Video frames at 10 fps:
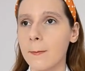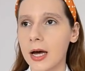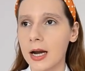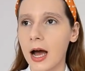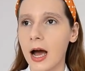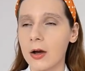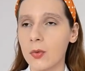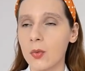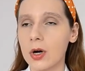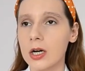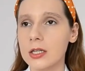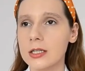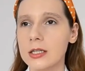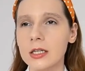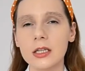but I was
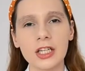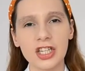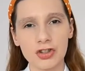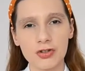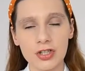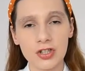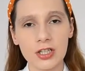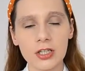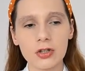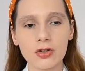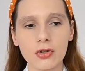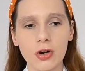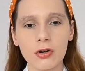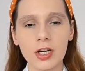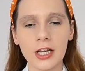still interested in the
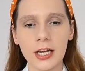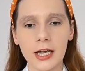story